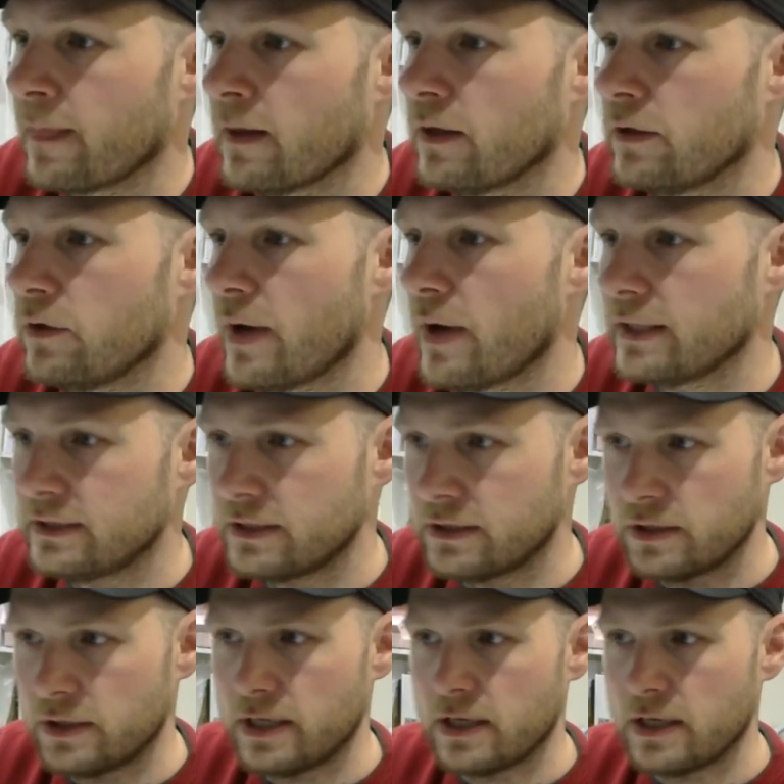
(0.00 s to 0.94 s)
You head to
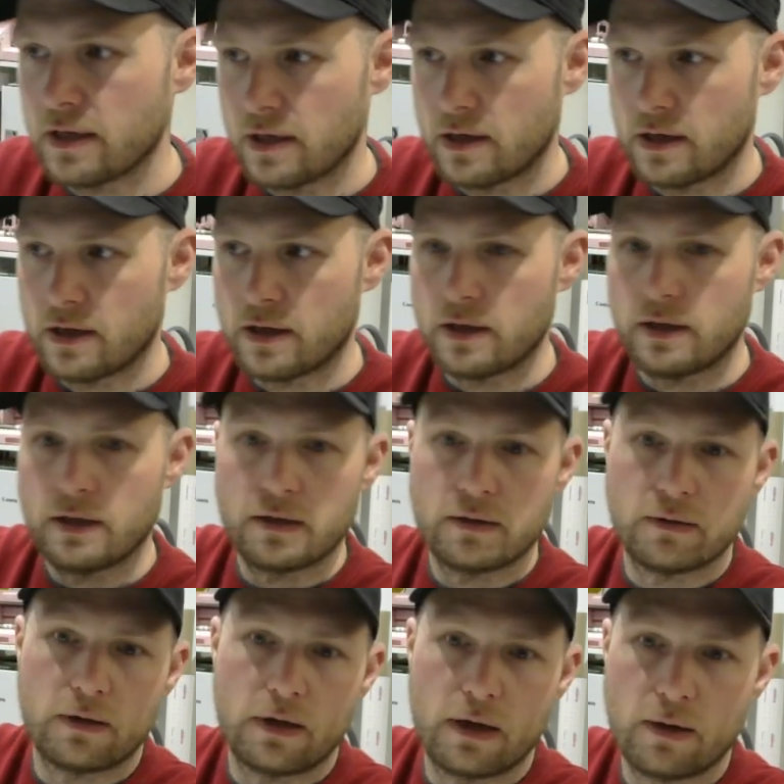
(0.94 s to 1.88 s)
the
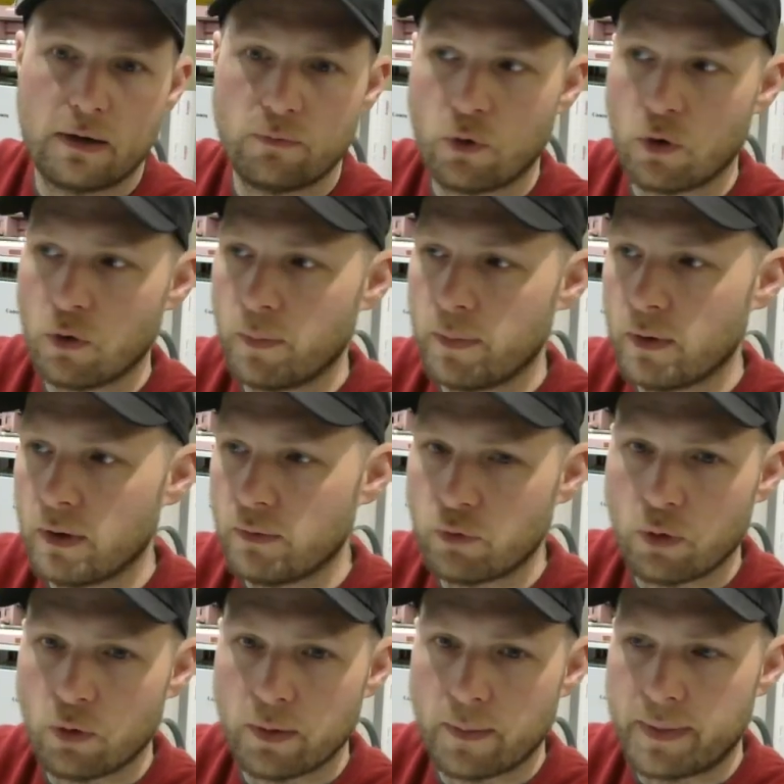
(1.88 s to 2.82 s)

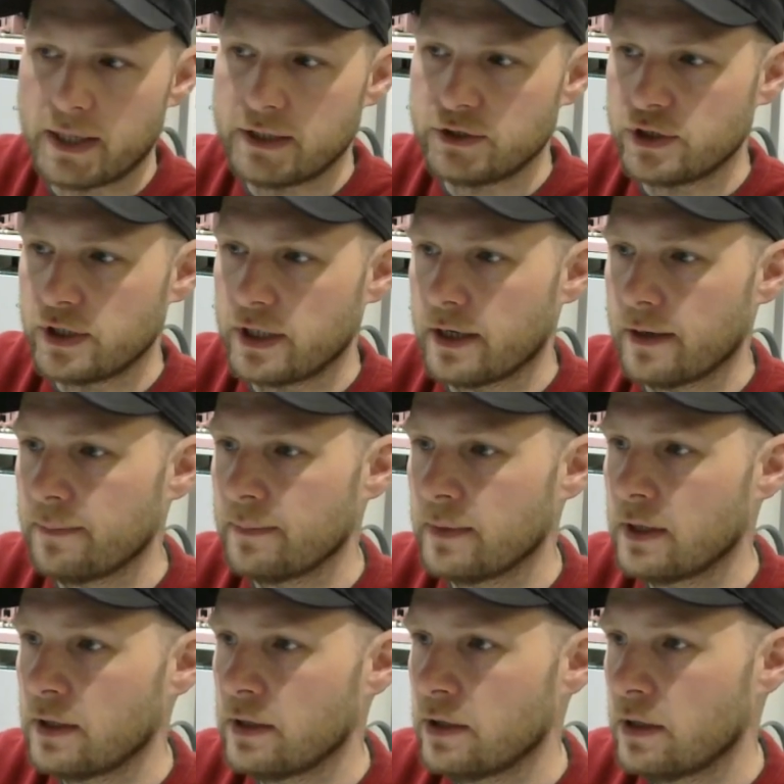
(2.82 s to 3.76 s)
enrollment page here
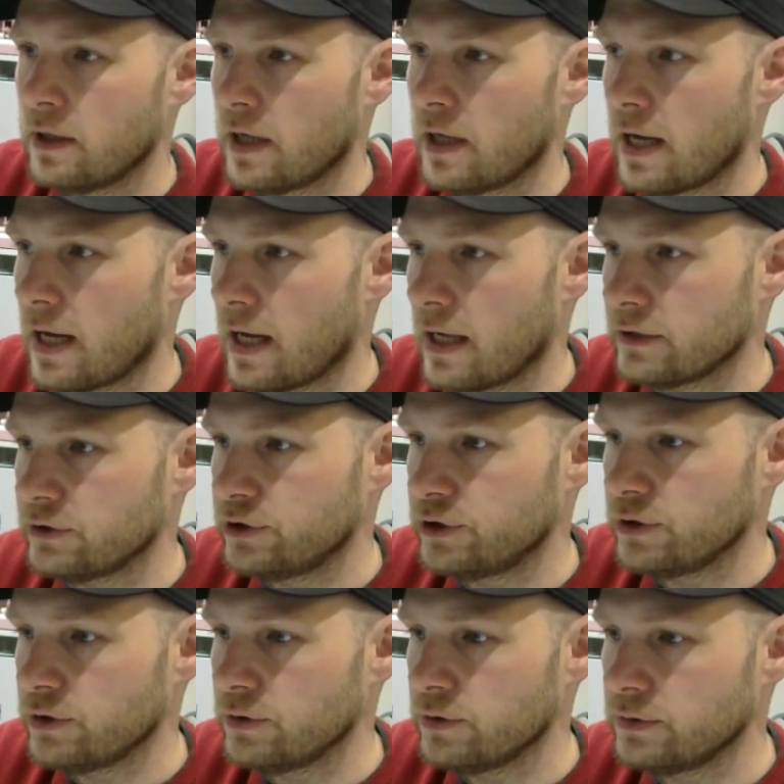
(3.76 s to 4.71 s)
and
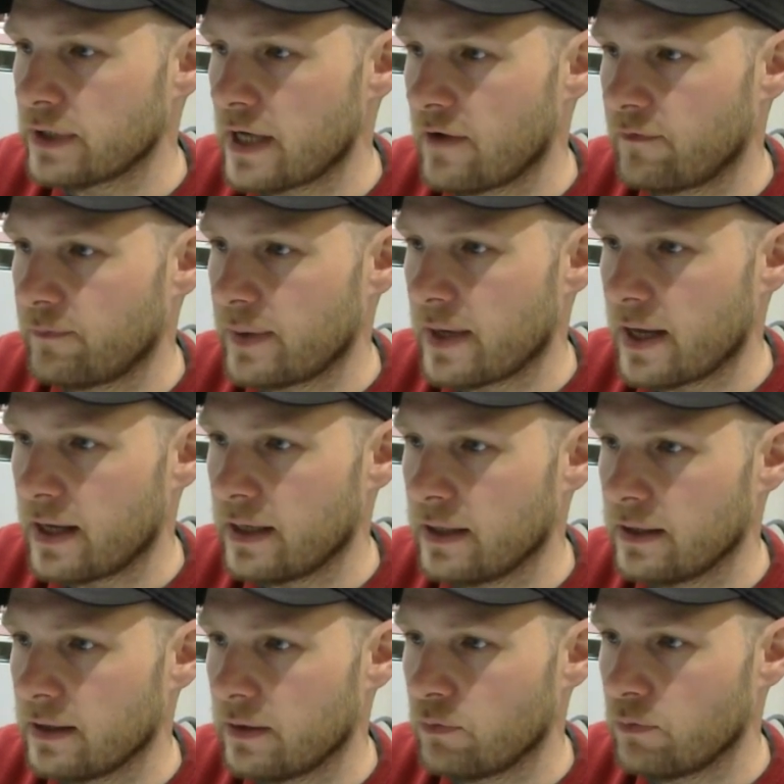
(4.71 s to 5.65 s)
choose
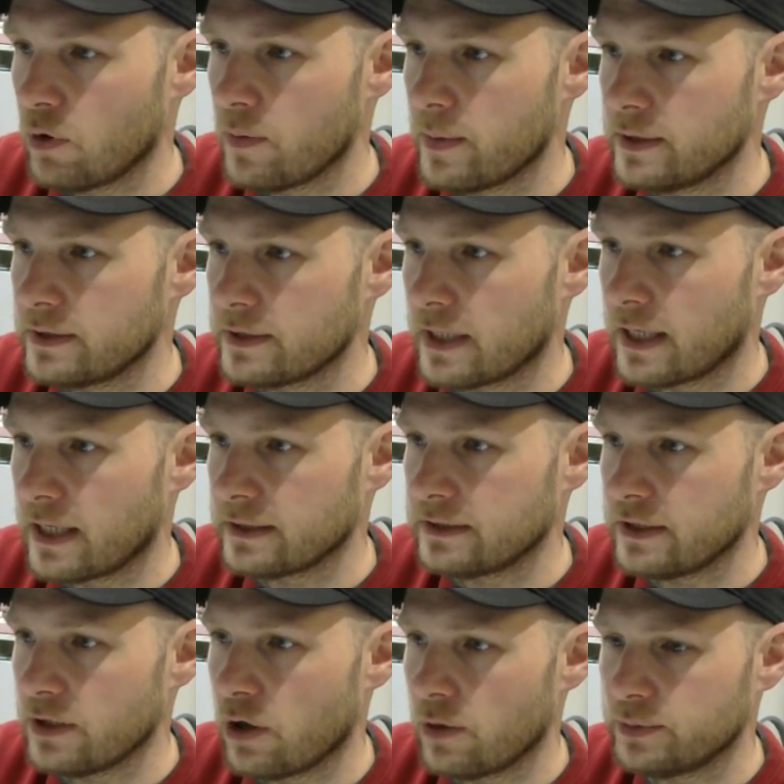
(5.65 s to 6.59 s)
FBA enrollment
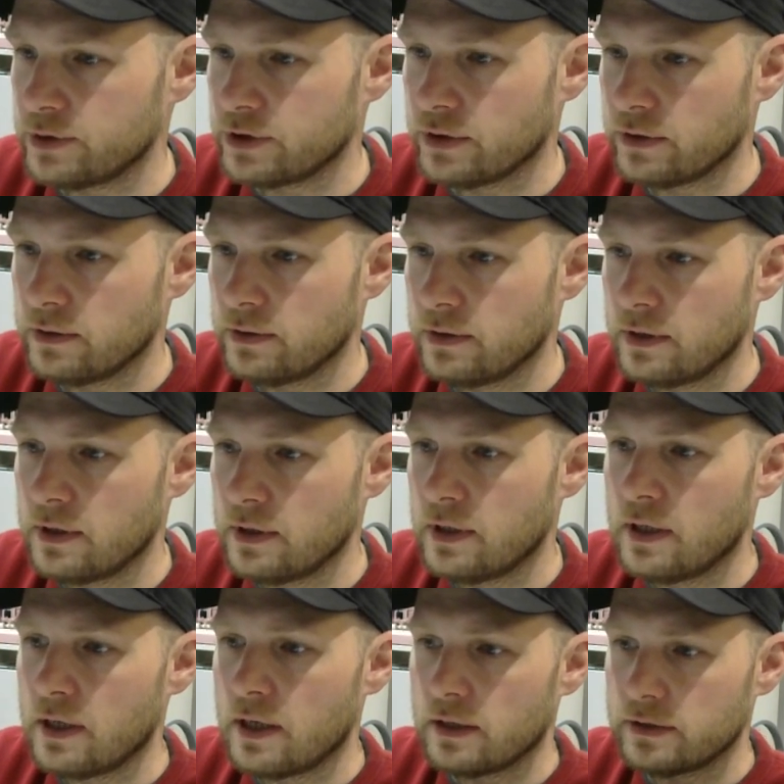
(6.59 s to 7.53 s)
as the option,
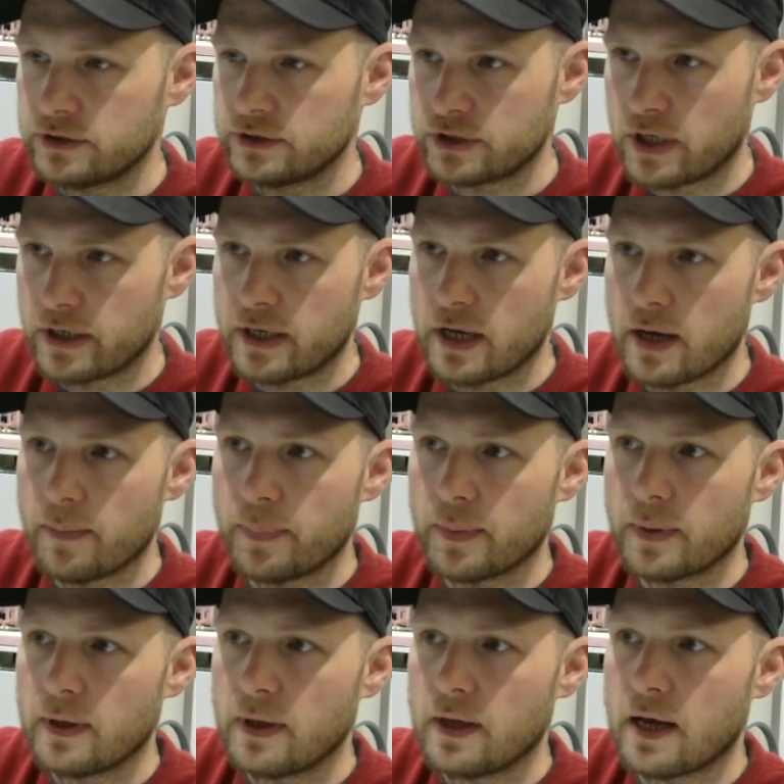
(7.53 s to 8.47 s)
sign up,
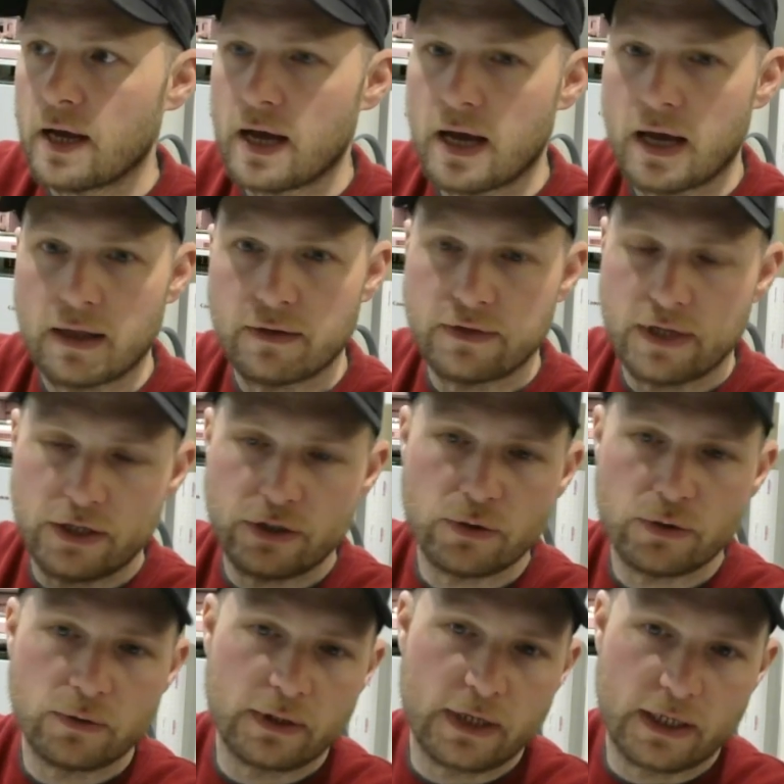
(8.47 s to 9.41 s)
and then
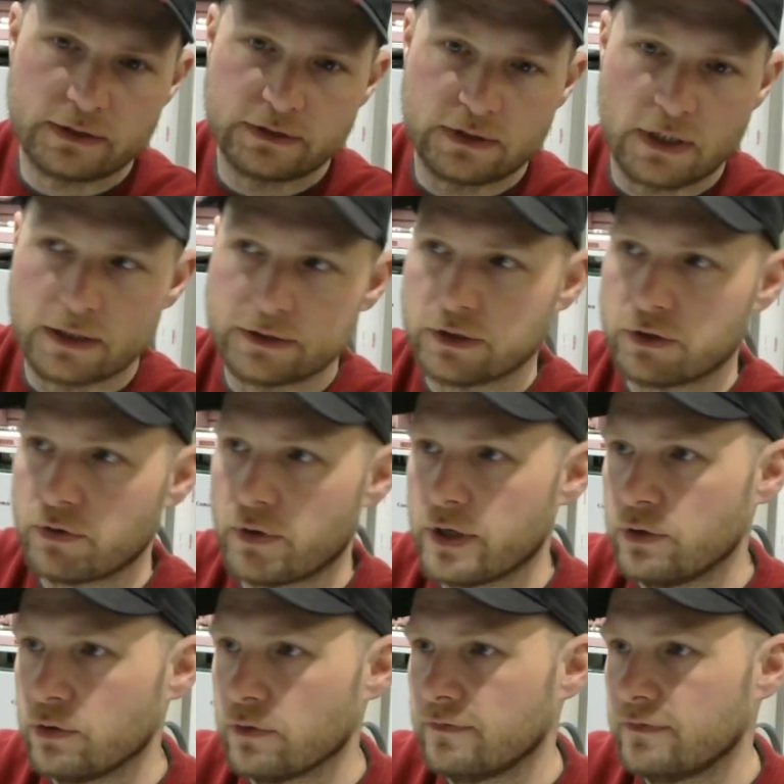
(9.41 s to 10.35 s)
you can get started
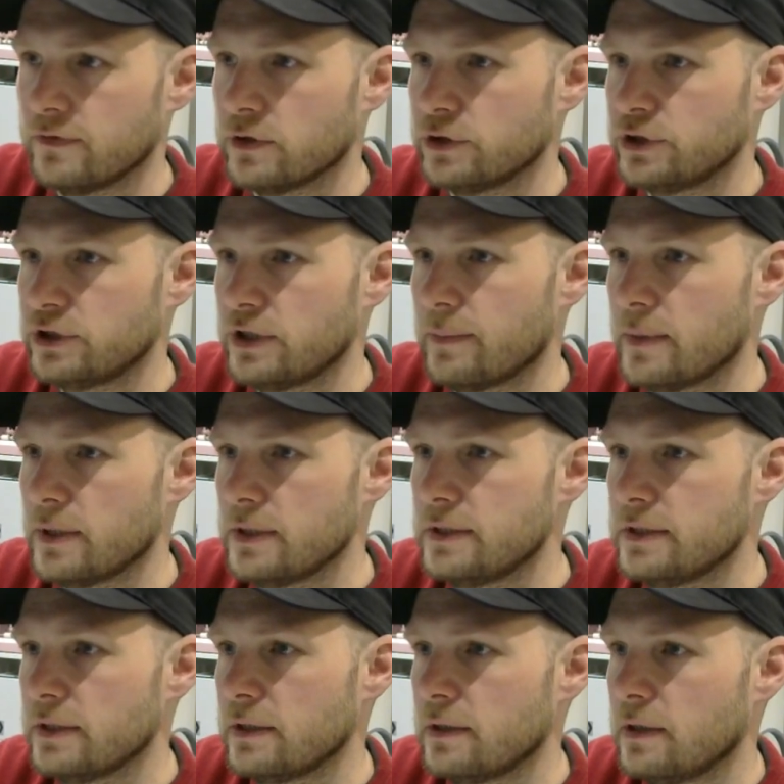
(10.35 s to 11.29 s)
creating your first
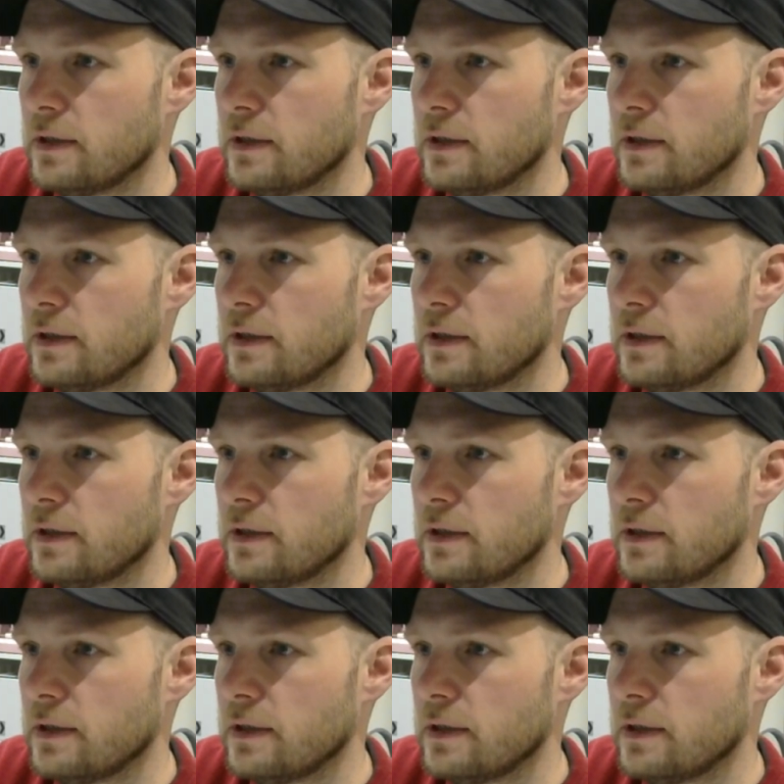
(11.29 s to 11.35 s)
shipment.